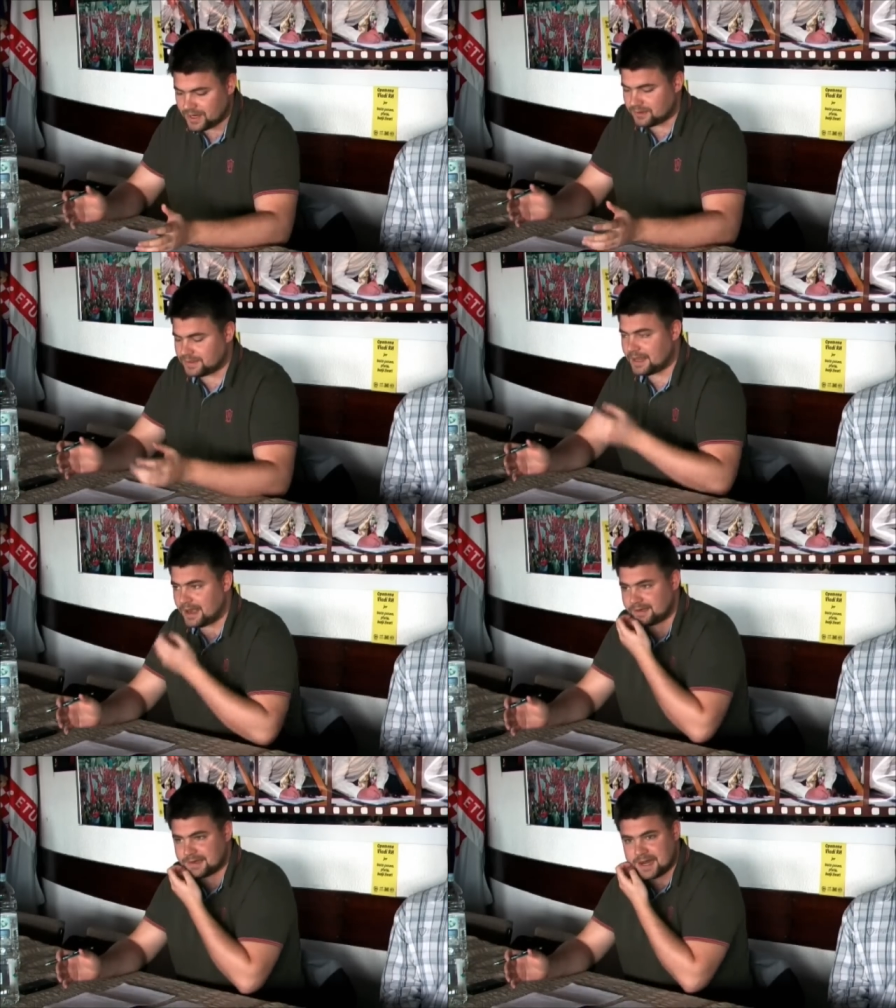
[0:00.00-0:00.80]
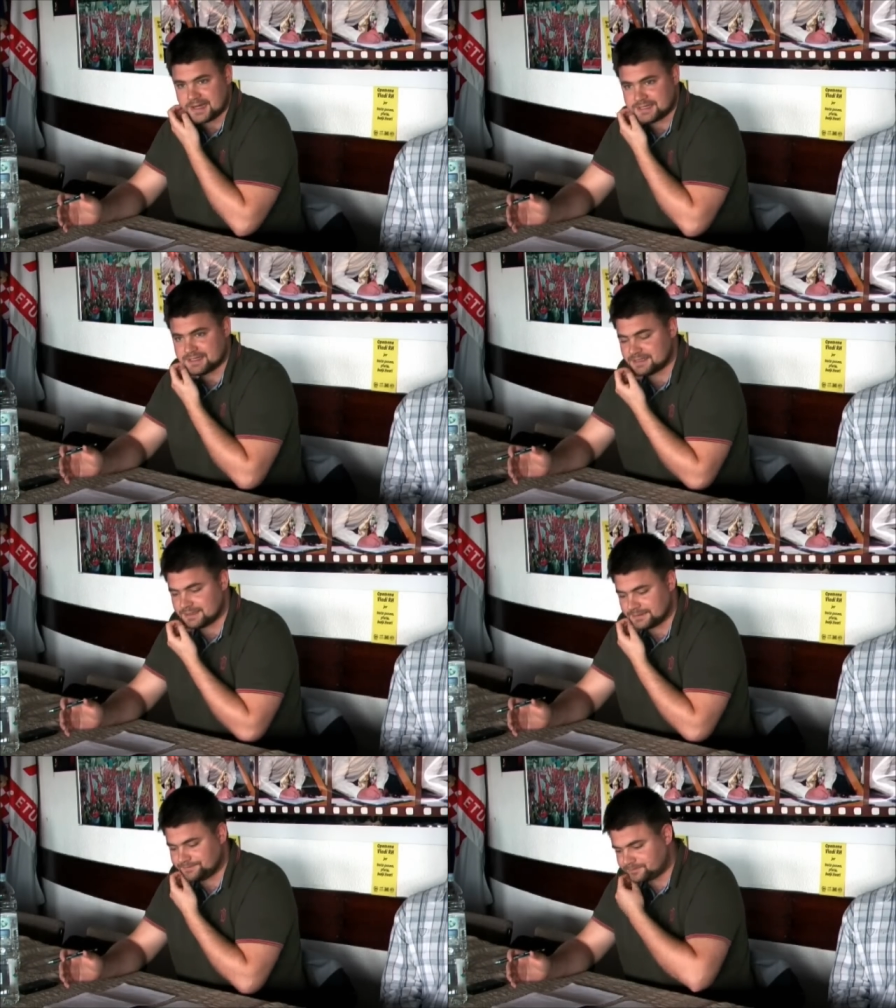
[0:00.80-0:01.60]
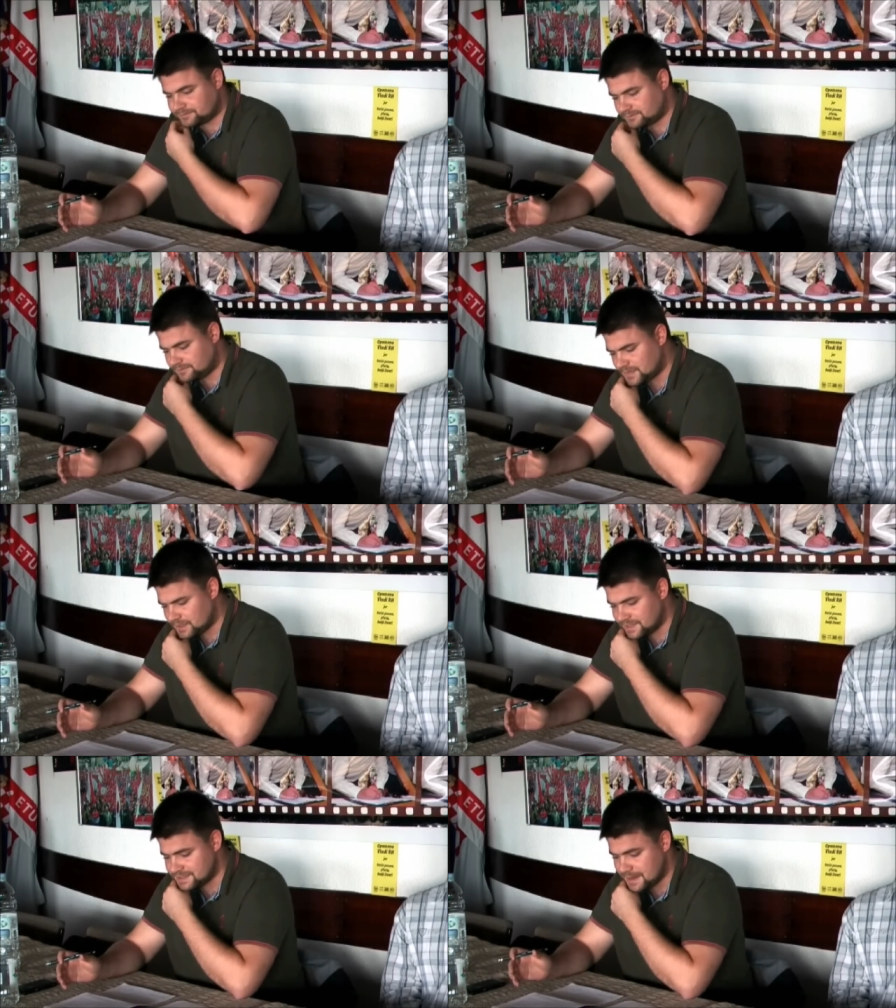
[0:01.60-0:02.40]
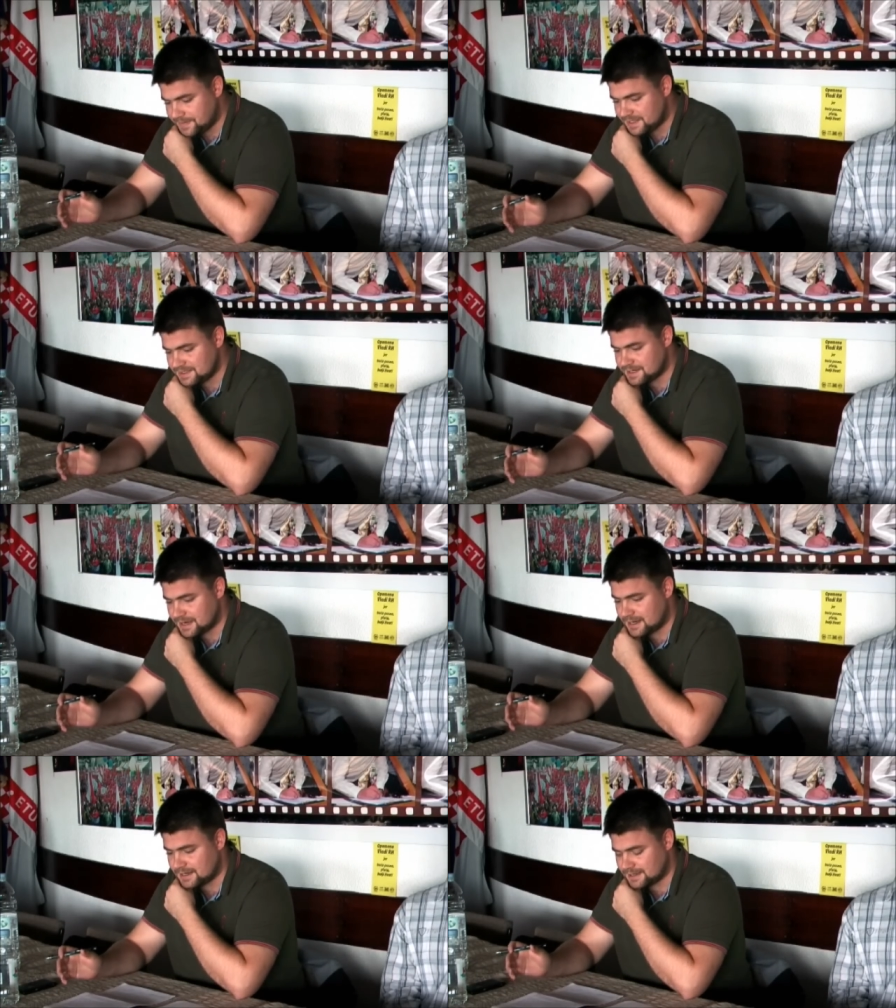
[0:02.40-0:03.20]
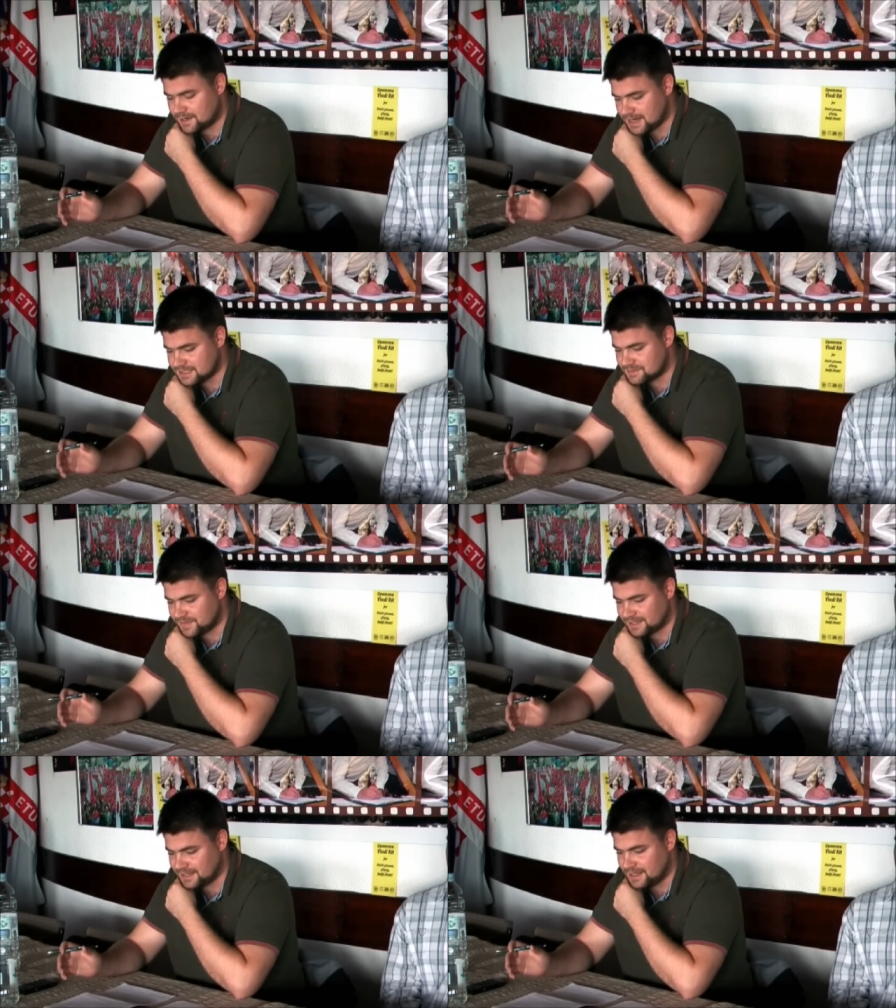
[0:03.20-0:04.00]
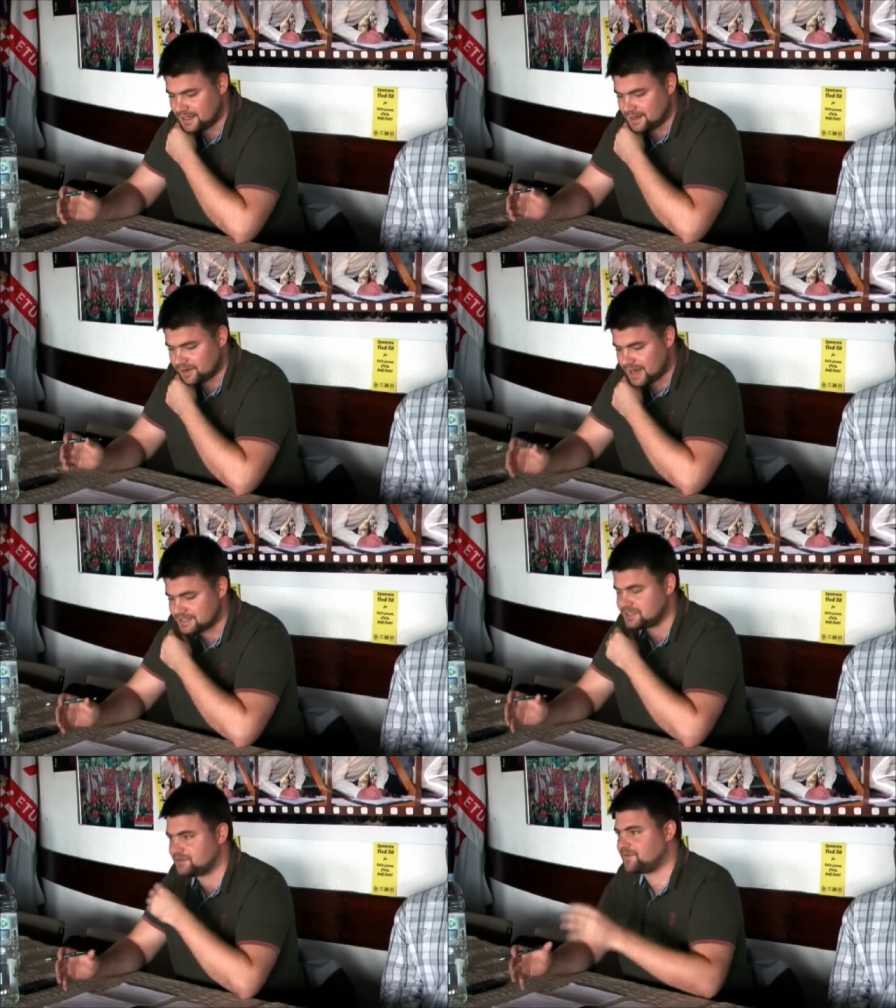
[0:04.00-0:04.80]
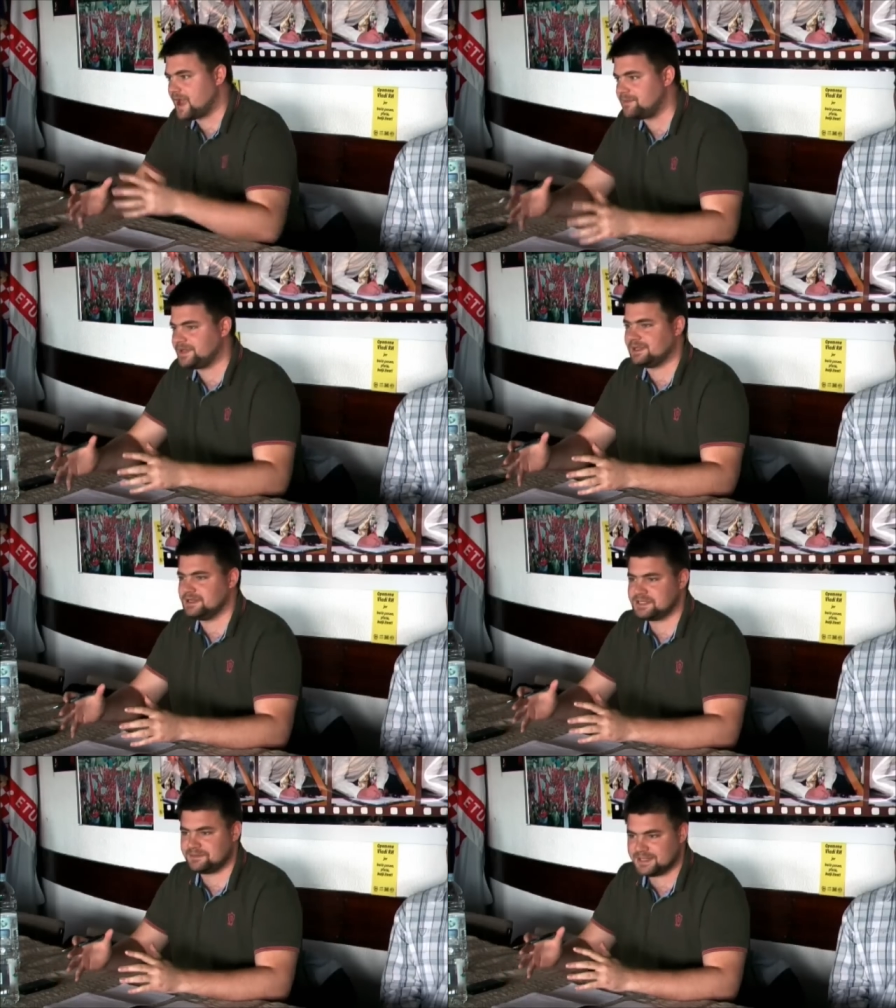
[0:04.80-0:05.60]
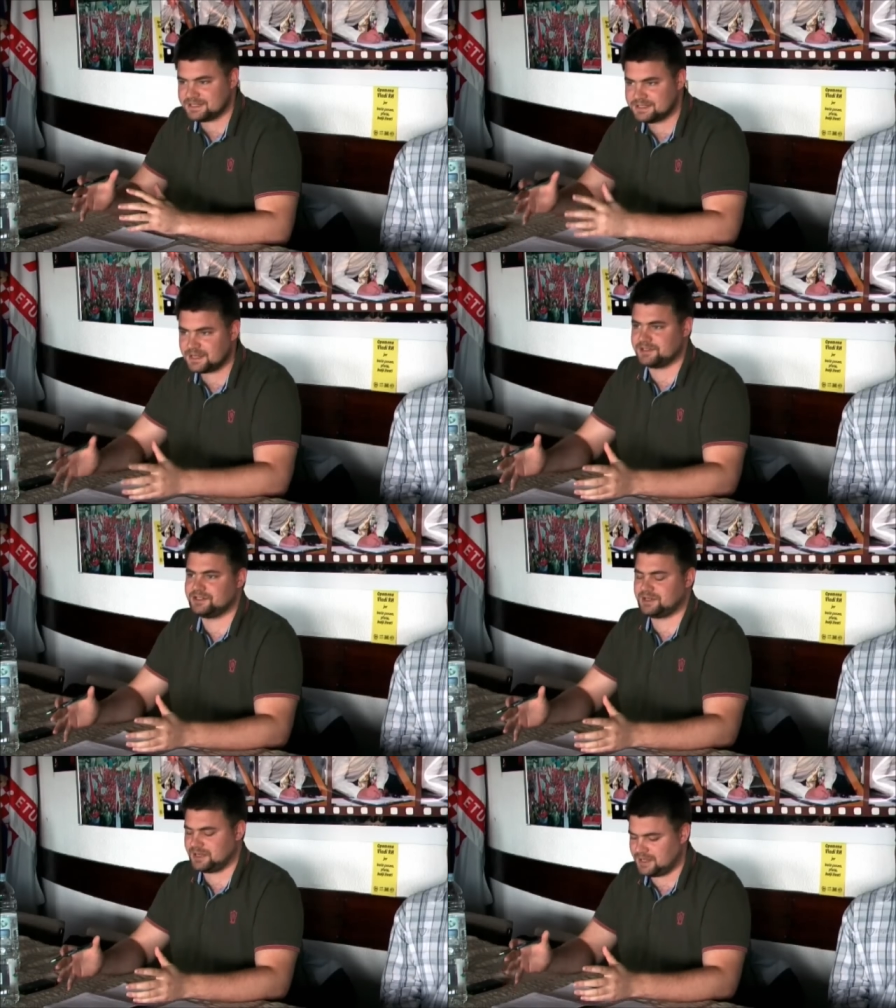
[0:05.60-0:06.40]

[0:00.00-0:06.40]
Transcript: we could characterize as uh, not as capitalist uh, crisis, but crisis of capitalism as such.